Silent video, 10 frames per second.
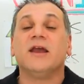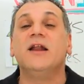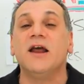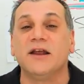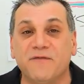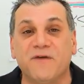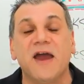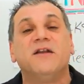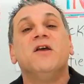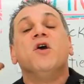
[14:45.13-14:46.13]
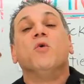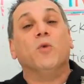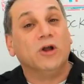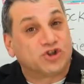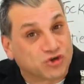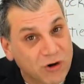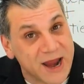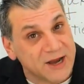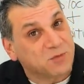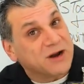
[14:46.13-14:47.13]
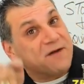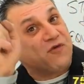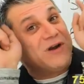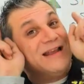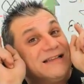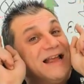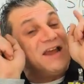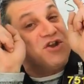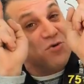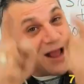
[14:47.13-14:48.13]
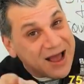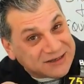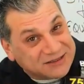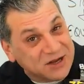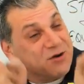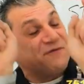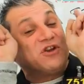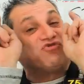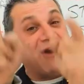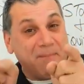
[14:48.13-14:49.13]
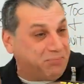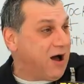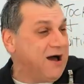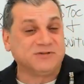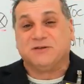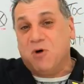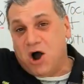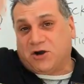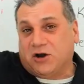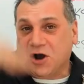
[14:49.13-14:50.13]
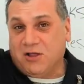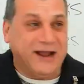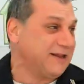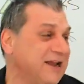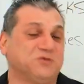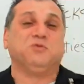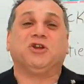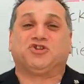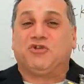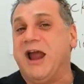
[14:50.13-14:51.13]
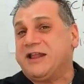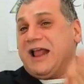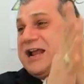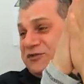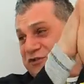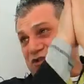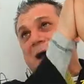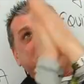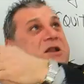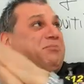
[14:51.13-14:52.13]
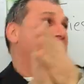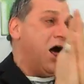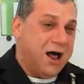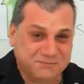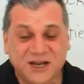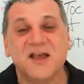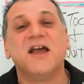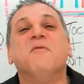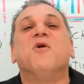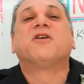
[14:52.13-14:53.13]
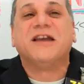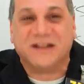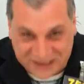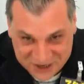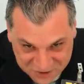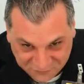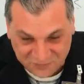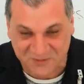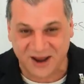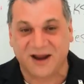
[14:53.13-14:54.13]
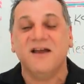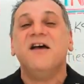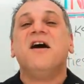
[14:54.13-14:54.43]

In any event, We'll trade whatever it is that you guys do. If you drop bombs, the market will go like this. We'll trade. Thanks for dropping the bombs. And we'll continue from there.